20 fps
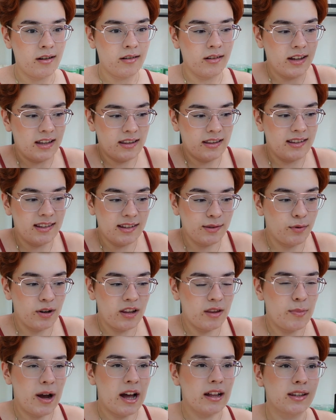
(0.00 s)
Like, this is
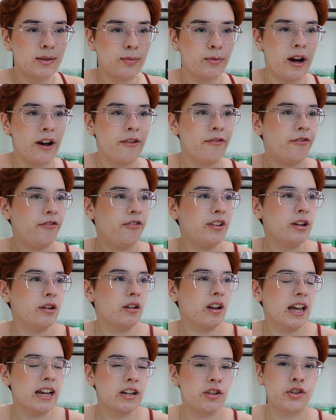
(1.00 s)
one of the palettes where I
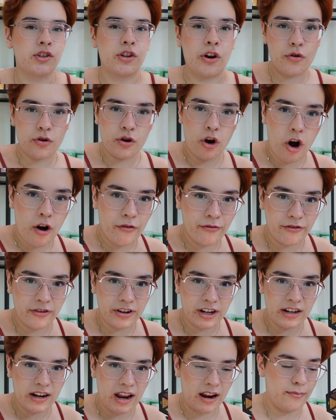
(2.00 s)
feel like so
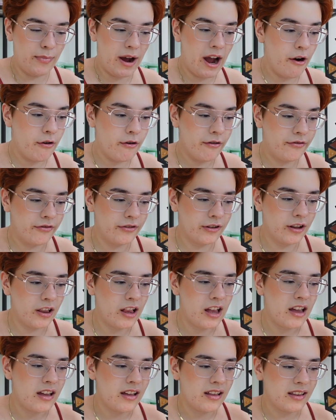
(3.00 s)
confident and
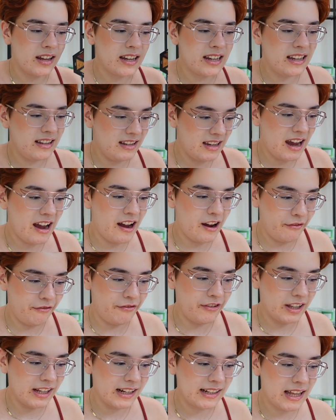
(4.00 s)
powerful. Like, yeah, I
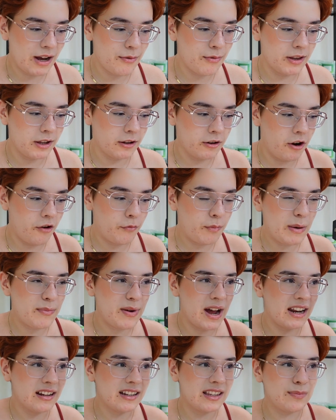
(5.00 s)
feel like that with a lot of my
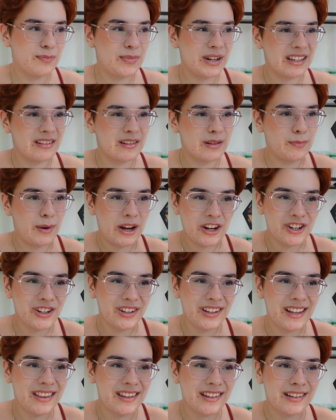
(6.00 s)
palettes, but
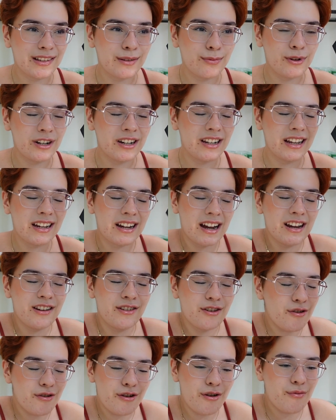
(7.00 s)
especially this one, like, I
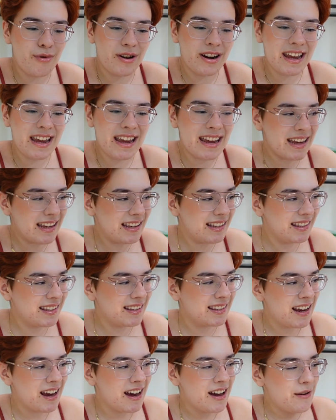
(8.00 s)
don't know what it
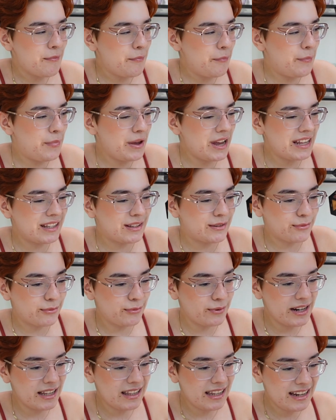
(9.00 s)
is, but it's
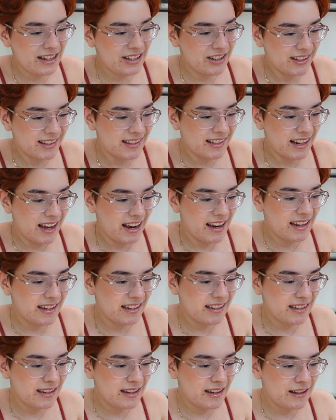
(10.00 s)
really just
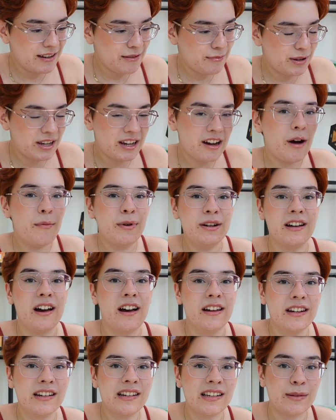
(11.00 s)
like become an
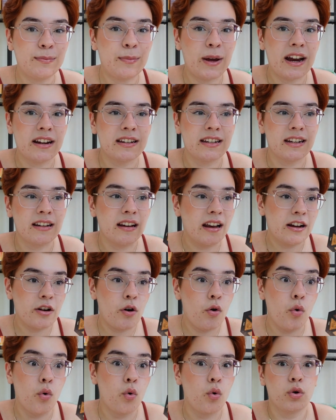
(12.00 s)
unexpected, like,
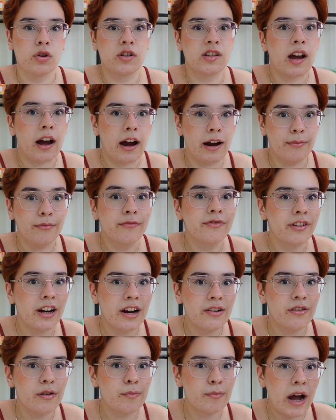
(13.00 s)
all-time
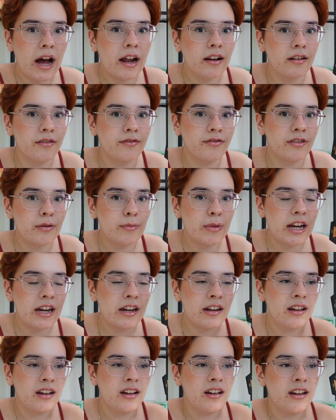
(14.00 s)
favorite palette for
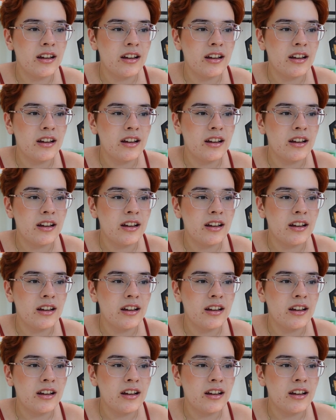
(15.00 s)
me.